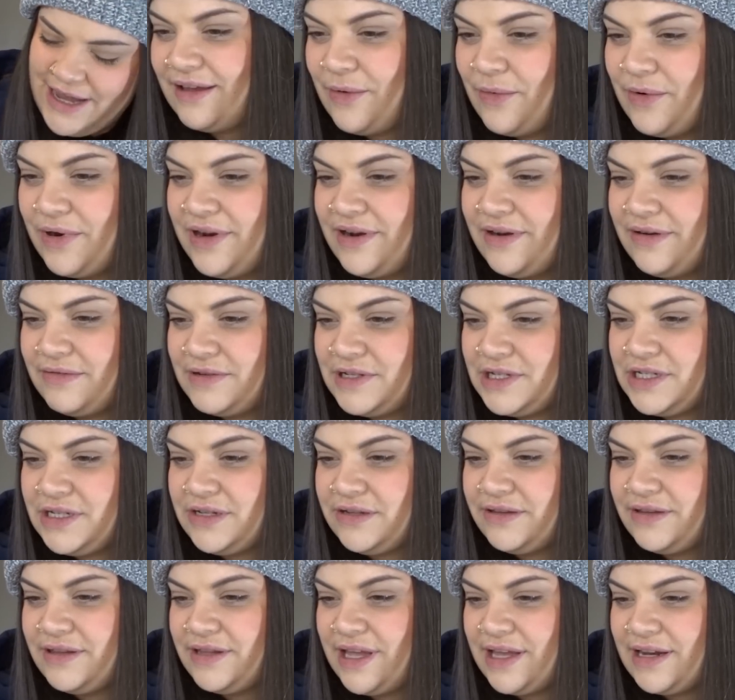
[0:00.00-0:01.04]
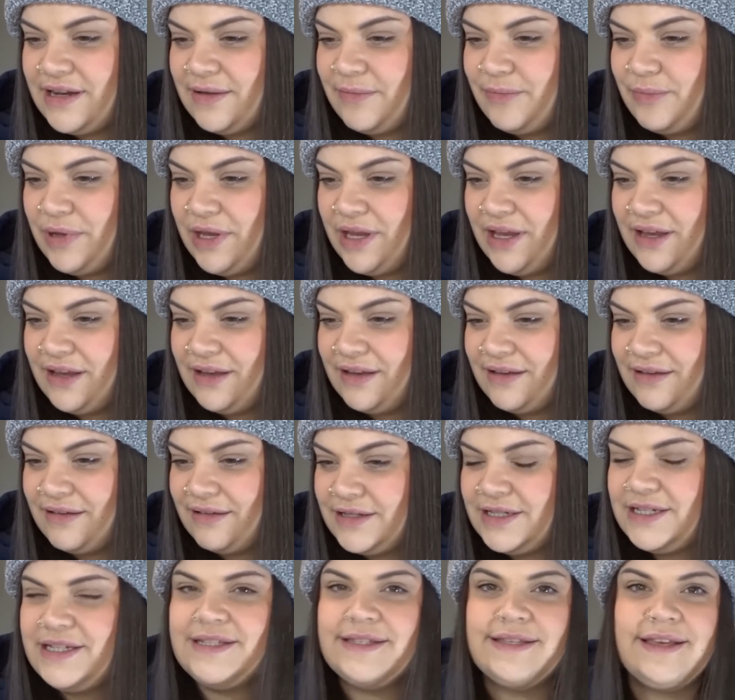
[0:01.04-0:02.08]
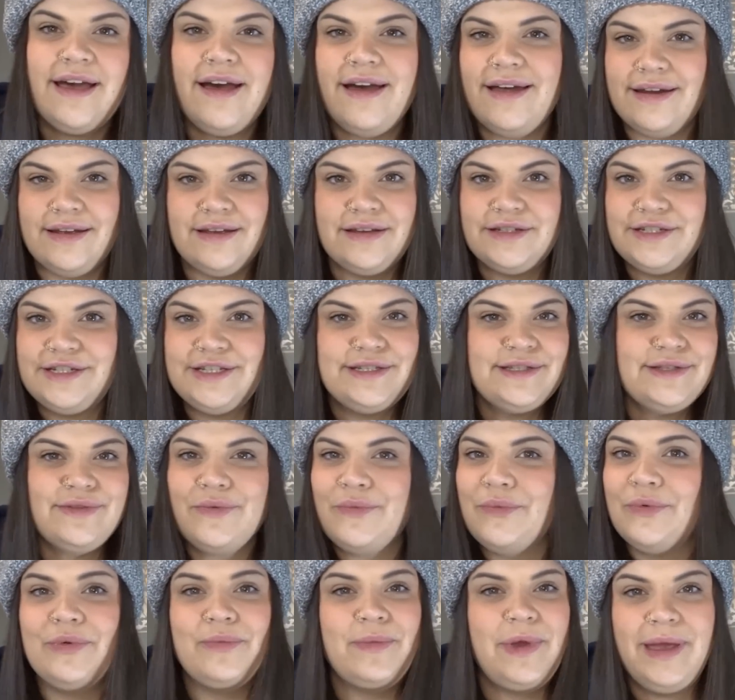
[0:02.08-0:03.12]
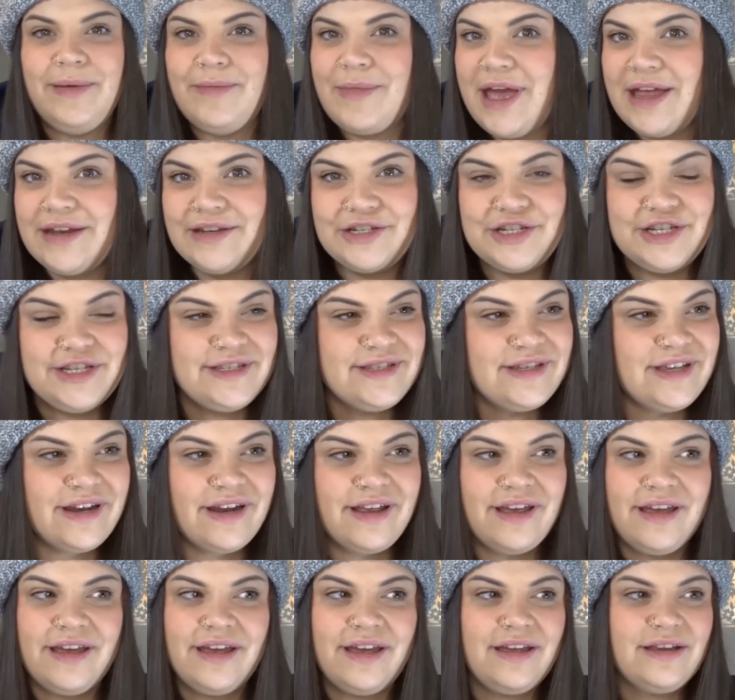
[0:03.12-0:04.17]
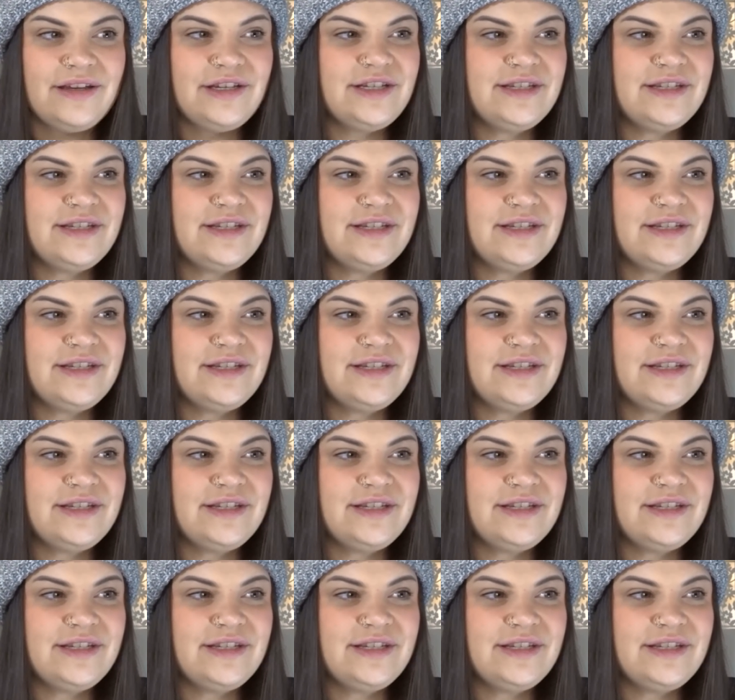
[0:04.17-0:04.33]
I wonder if she'll end up being. She's got it. She's the roommate, man. She's gonna.